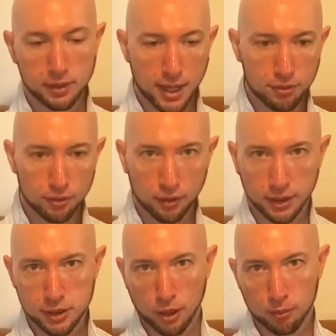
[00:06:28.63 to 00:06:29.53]

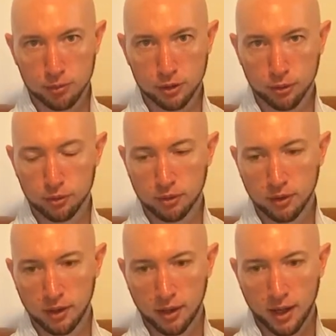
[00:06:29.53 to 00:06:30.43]
Definitely top 2,
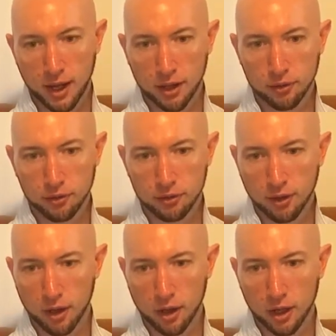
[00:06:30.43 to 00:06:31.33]
and
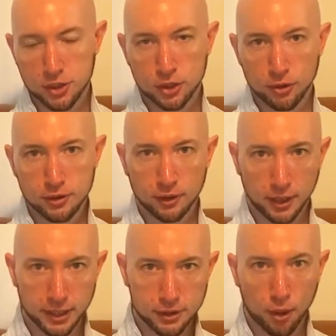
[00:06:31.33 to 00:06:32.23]

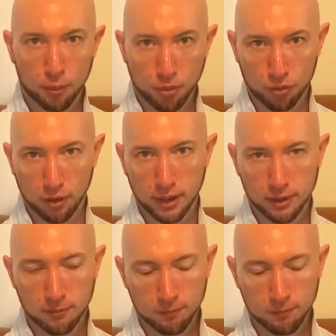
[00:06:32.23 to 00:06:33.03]
certainly top 3.